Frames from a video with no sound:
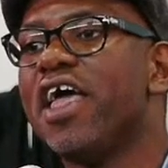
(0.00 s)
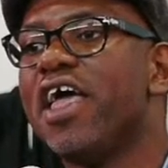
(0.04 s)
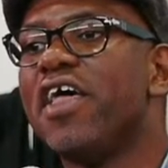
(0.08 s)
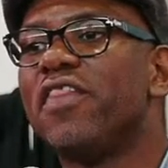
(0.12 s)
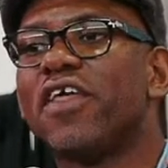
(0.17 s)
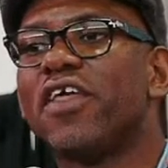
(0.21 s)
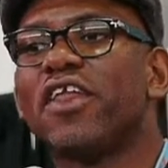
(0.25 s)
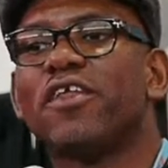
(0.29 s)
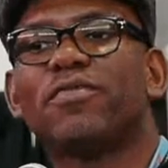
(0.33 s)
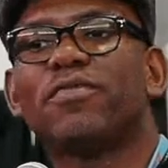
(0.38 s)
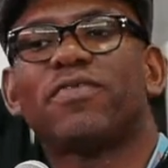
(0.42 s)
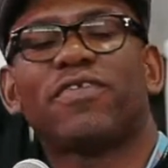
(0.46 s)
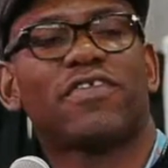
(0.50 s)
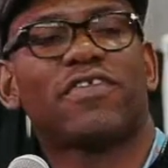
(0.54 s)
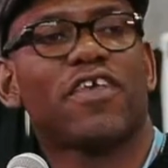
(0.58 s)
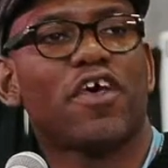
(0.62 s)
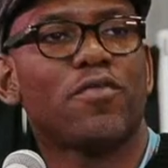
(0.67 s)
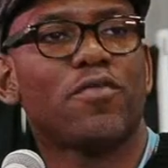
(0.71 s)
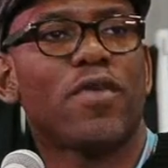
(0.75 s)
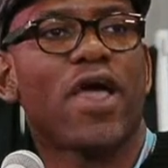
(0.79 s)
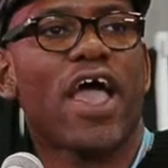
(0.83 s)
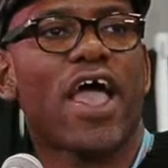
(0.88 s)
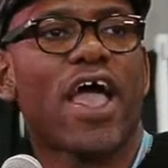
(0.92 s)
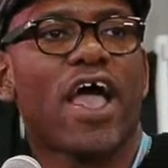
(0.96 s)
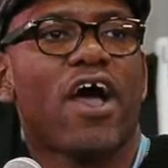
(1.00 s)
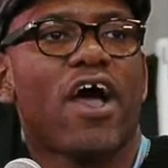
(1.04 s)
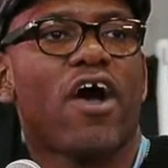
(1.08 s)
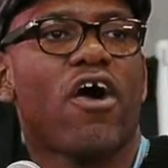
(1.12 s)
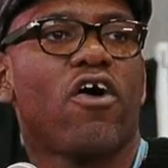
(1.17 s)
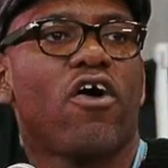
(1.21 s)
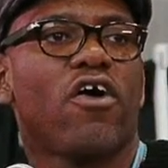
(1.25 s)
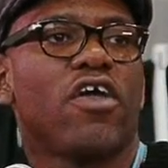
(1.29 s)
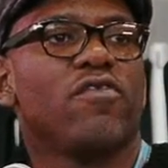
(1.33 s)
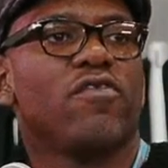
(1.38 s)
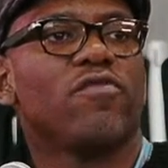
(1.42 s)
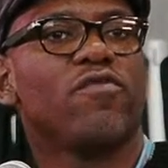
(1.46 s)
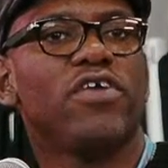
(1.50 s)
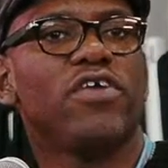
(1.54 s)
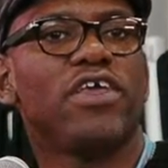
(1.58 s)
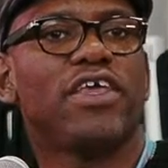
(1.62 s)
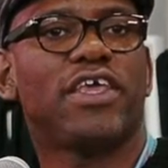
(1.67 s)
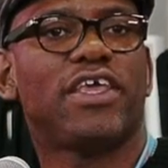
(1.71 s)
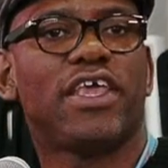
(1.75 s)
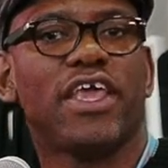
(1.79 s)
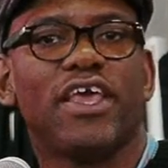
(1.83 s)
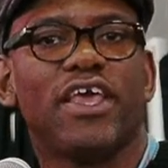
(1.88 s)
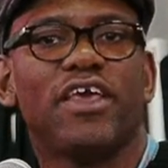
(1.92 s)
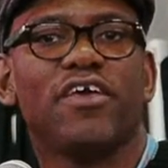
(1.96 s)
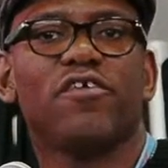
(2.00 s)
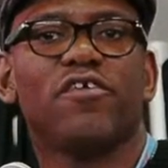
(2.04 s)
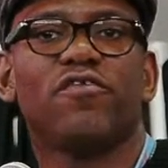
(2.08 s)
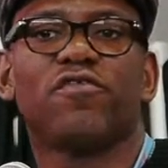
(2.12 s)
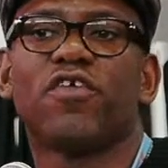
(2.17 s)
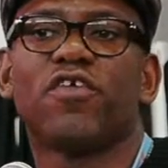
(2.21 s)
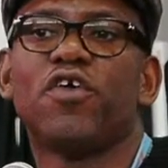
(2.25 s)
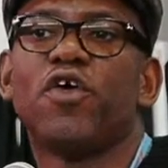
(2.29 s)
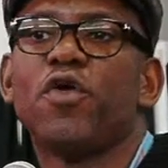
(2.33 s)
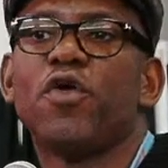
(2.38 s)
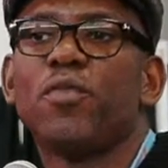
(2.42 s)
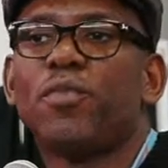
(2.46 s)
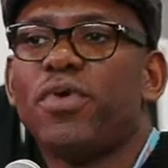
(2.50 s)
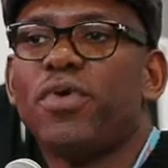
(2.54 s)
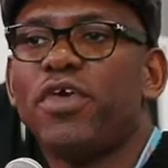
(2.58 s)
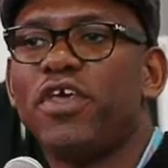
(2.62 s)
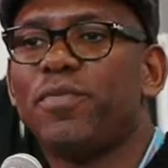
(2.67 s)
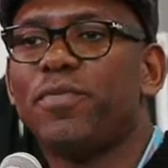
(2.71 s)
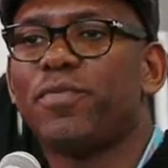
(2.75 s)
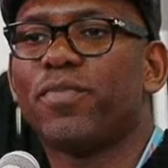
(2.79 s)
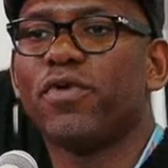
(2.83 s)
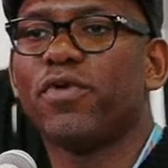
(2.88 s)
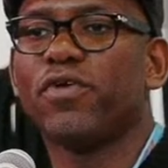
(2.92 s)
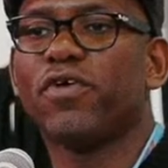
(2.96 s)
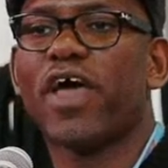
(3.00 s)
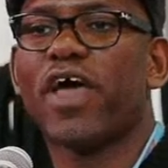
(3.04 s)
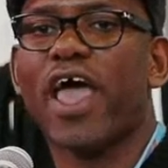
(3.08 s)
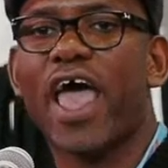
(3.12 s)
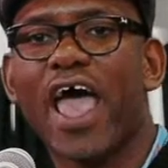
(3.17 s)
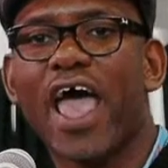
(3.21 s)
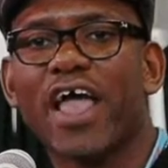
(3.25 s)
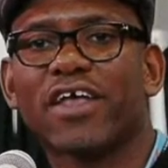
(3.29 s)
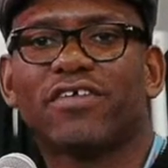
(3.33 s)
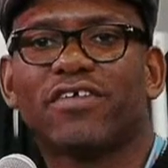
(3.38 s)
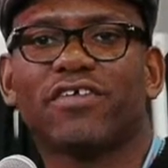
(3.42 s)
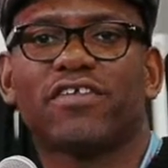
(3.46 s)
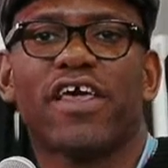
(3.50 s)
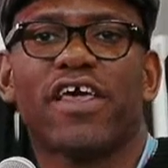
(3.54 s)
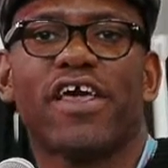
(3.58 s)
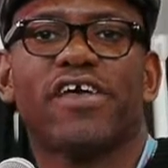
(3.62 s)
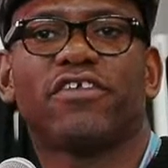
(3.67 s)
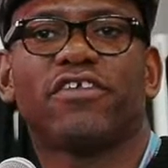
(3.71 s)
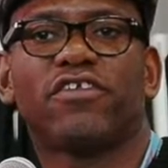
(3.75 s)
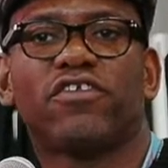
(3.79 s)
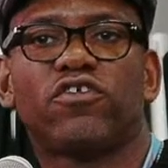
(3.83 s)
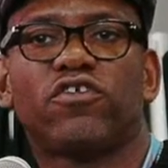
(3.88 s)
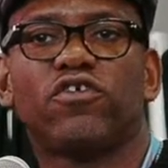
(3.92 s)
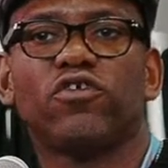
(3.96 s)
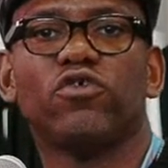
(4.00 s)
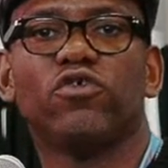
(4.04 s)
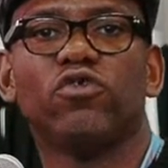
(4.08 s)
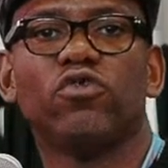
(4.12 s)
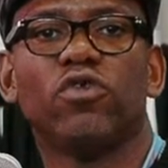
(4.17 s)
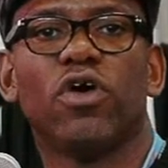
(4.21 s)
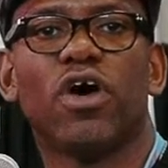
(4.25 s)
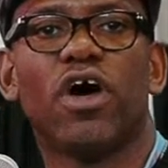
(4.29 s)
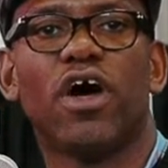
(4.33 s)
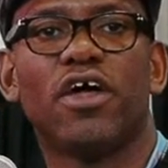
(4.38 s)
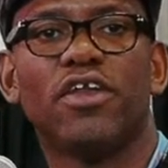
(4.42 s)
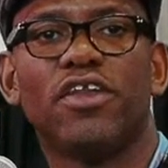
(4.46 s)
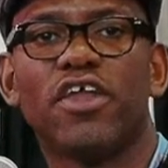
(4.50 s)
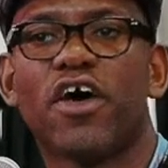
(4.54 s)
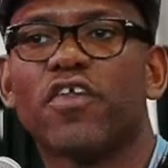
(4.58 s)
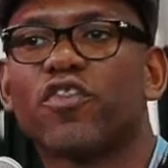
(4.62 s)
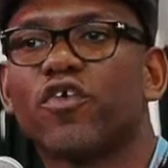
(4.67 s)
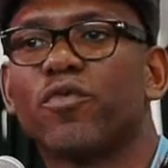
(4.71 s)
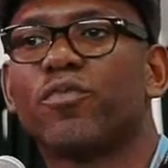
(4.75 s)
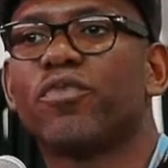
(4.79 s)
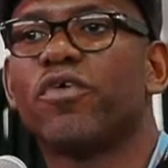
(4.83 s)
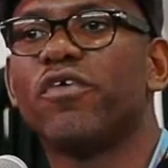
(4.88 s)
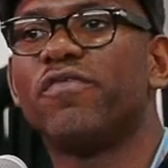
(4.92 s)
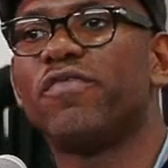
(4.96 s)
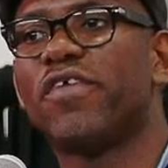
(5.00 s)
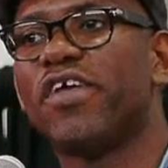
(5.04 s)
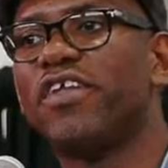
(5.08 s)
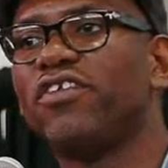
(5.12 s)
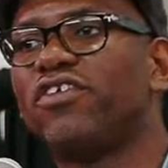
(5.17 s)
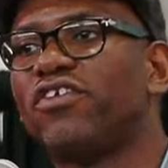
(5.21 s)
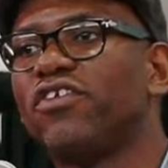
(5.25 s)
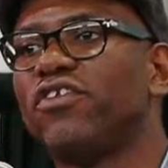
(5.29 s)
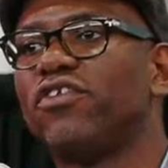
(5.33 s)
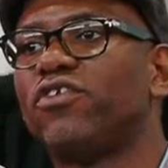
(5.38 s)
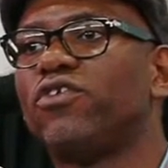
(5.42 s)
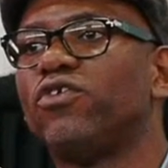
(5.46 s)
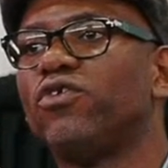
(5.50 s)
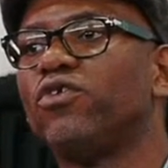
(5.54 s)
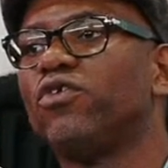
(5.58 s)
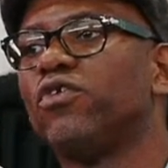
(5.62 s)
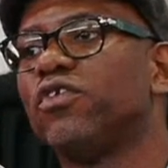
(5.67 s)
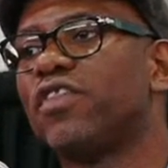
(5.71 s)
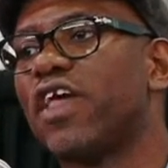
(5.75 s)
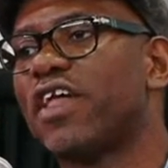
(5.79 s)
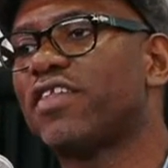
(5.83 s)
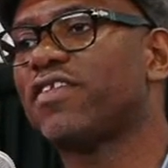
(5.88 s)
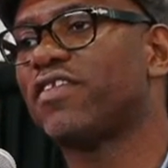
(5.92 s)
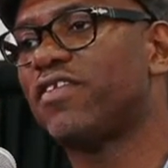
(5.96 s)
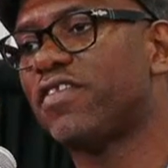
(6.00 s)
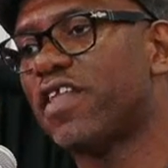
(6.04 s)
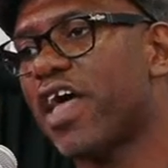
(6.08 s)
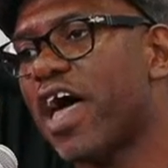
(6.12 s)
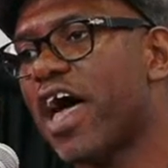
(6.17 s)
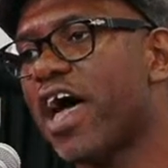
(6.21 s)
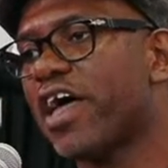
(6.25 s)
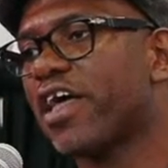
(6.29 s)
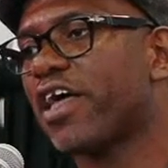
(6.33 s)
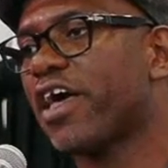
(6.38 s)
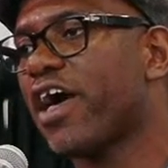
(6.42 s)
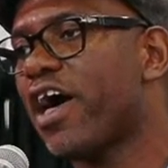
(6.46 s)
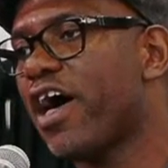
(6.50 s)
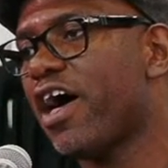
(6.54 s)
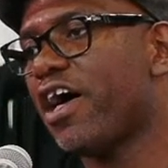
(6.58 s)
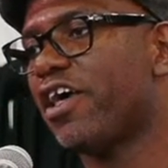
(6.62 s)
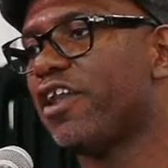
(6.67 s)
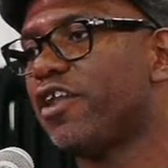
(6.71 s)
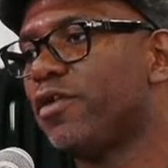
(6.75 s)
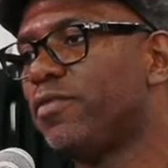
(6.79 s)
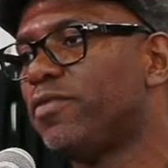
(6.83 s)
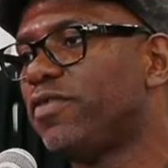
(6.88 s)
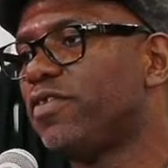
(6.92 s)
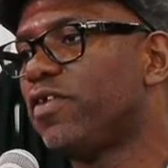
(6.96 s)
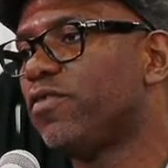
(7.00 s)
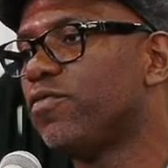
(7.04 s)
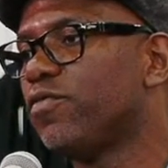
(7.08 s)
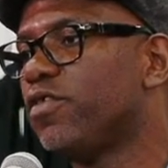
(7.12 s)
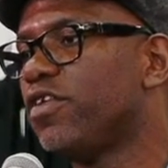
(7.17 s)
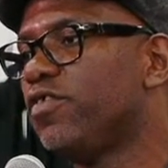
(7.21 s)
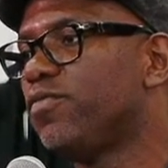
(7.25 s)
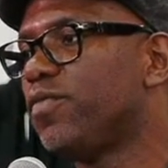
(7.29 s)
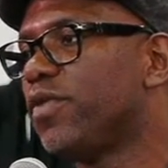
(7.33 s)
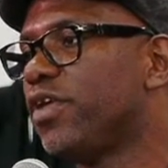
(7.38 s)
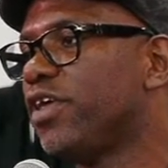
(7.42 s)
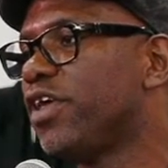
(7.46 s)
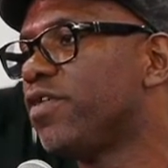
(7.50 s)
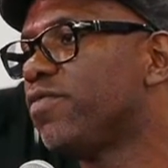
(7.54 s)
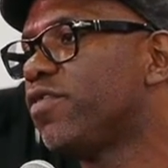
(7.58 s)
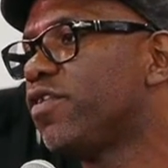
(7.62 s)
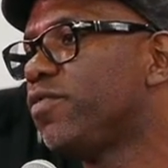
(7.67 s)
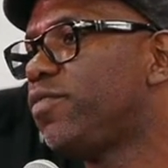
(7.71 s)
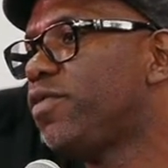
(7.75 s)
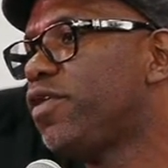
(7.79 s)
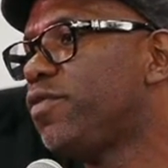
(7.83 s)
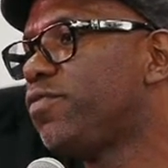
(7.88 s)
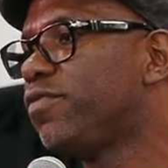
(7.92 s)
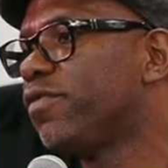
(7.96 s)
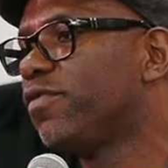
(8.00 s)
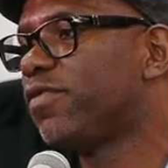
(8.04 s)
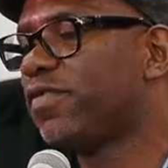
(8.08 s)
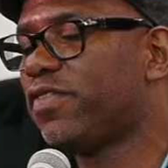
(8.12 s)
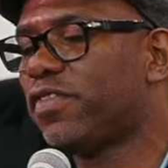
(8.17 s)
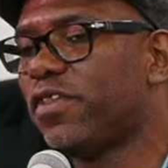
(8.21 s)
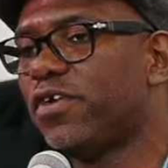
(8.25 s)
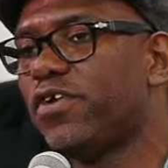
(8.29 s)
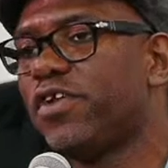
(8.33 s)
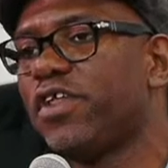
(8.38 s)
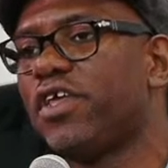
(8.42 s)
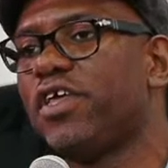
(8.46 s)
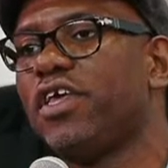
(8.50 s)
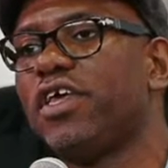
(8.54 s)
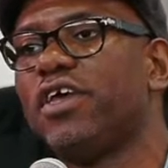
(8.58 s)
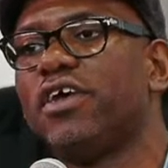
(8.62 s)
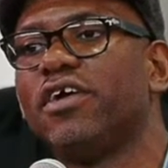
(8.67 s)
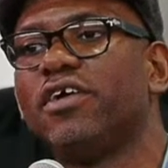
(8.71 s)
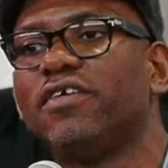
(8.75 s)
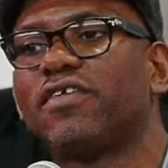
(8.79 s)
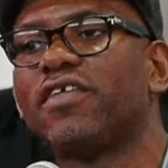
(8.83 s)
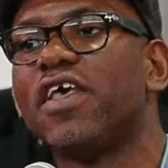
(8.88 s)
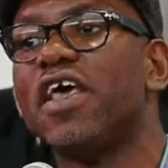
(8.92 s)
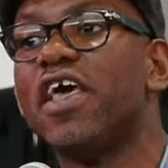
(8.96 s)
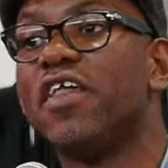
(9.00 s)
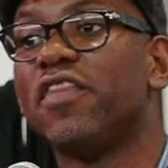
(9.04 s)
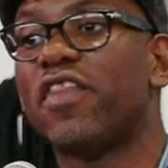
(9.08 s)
that if we give people access to another prevention tool that's not condoms that we've been giving people for 30 years,